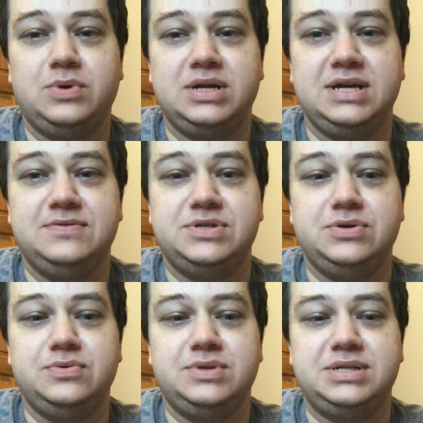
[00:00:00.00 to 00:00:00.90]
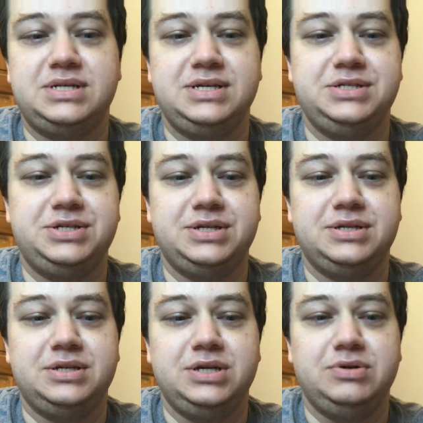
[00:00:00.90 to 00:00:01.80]
what gives you the
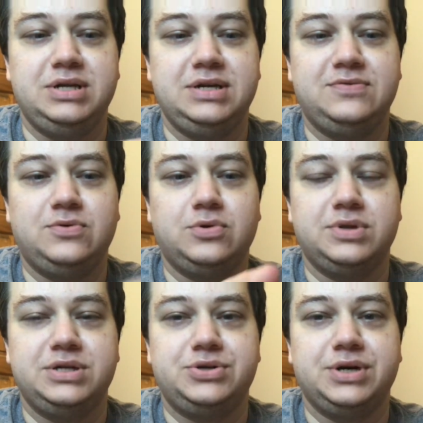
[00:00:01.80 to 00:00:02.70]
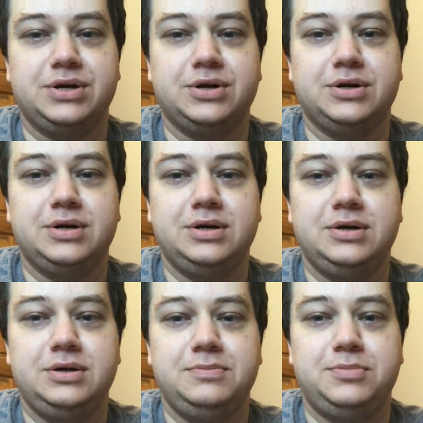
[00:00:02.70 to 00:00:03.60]
tension you need for the trigger,
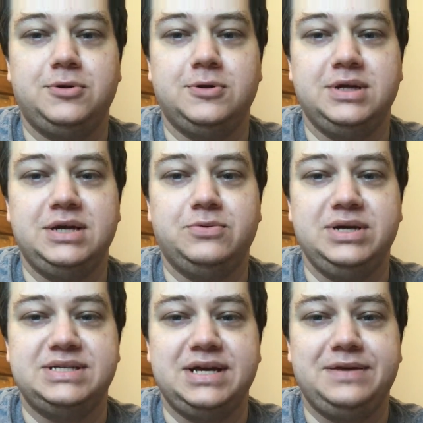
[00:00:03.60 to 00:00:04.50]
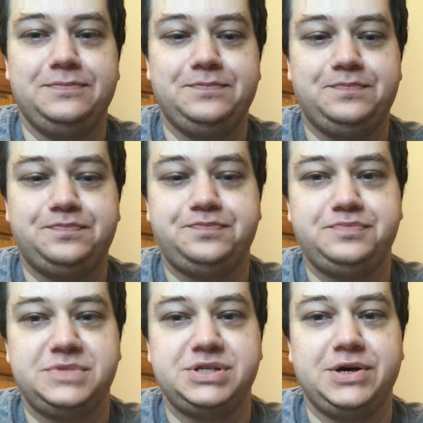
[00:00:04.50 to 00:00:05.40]
pull, and reset.
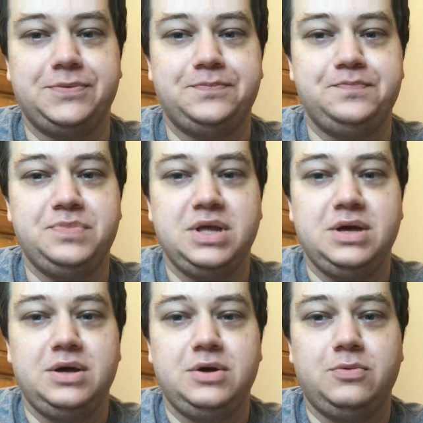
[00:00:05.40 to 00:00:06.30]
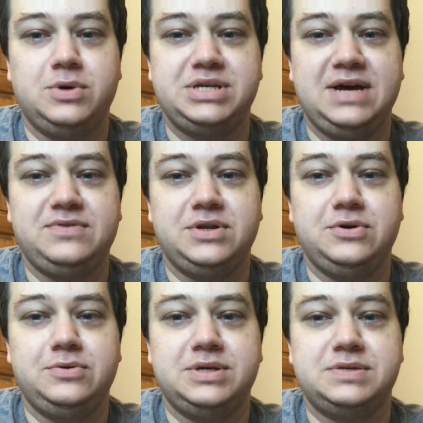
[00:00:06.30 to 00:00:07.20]
So what you have to
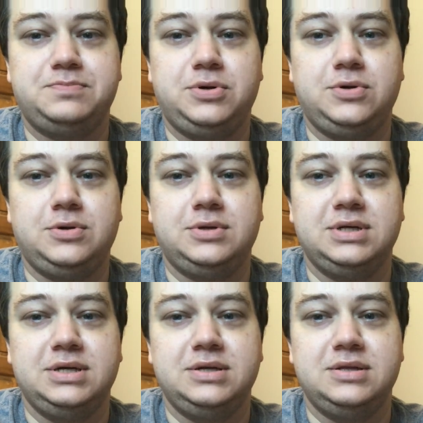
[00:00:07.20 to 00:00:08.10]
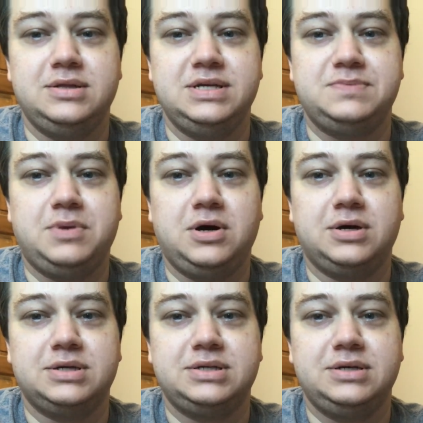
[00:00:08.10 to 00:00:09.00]
do is pull this
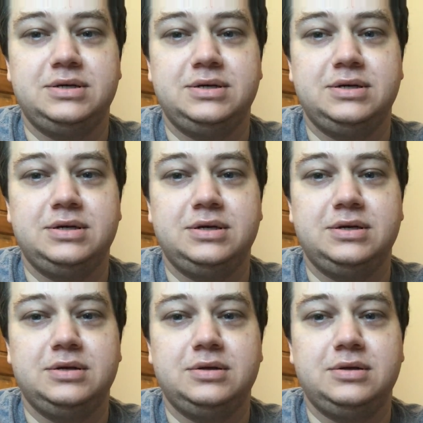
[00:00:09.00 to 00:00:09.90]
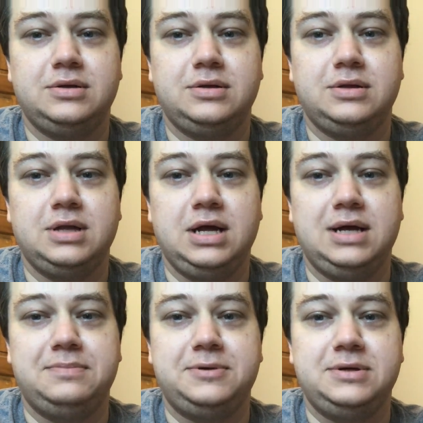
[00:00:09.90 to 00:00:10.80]
part
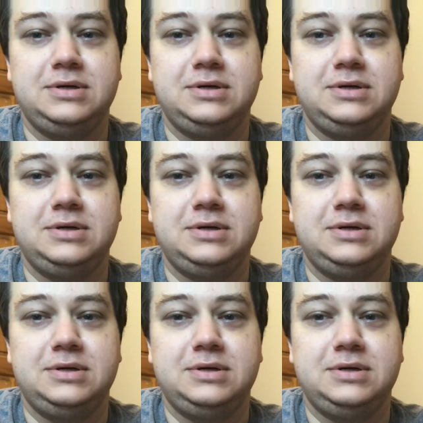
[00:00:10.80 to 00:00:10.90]
up,